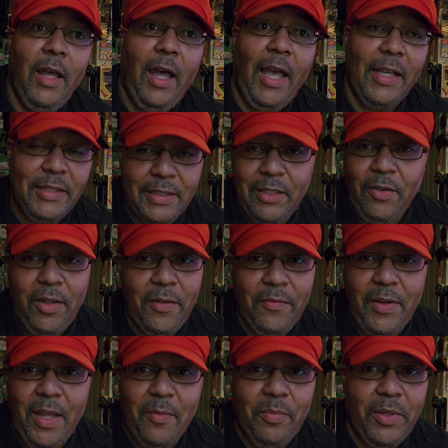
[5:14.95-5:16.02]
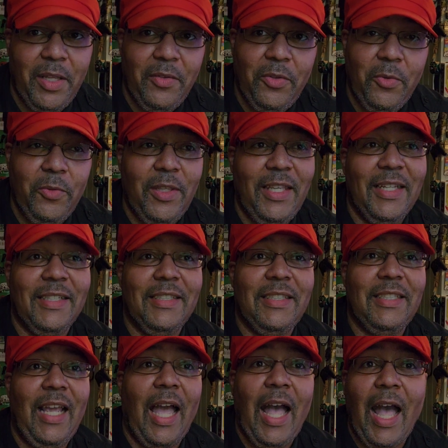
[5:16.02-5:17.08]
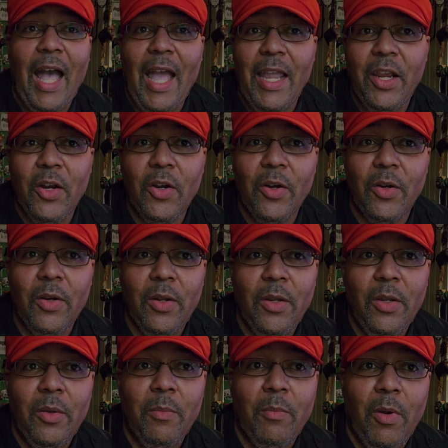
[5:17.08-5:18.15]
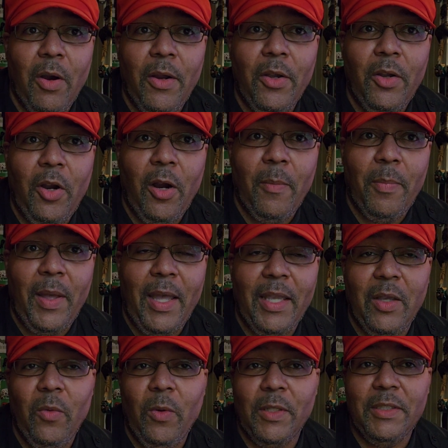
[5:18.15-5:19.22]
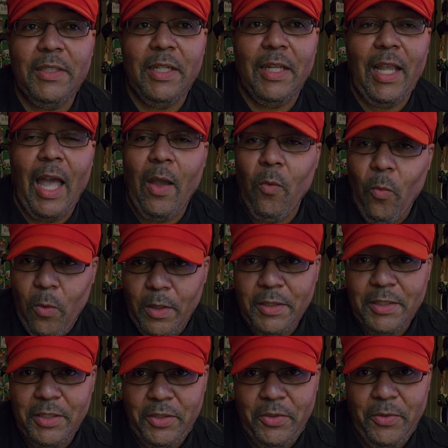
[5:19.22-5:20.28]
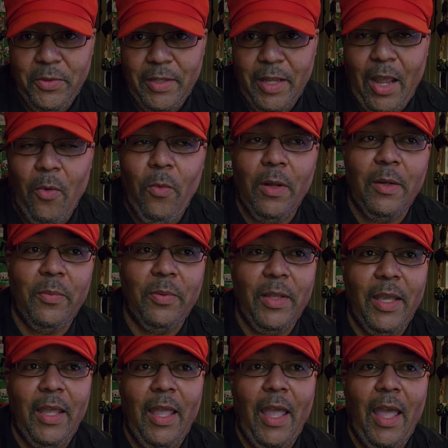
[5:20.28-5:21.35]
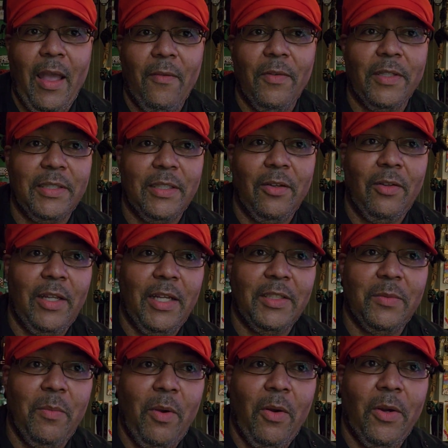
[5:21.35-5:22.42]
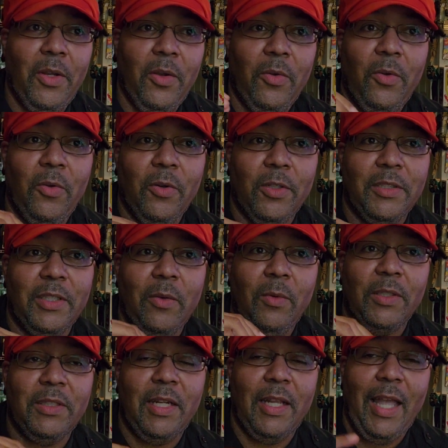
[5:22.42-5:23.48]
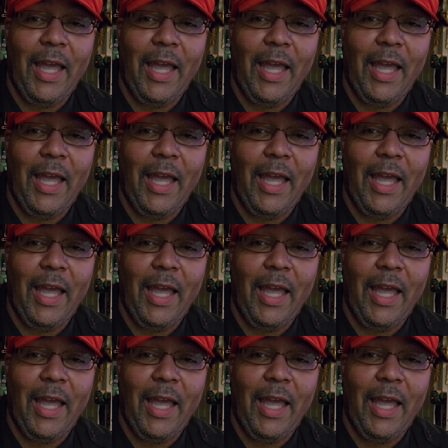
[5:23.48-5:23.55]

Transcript: I still have not played through the entire Mario Kart pack in one sitting. I want to do that. I want to play every single last Mario course in one sitting.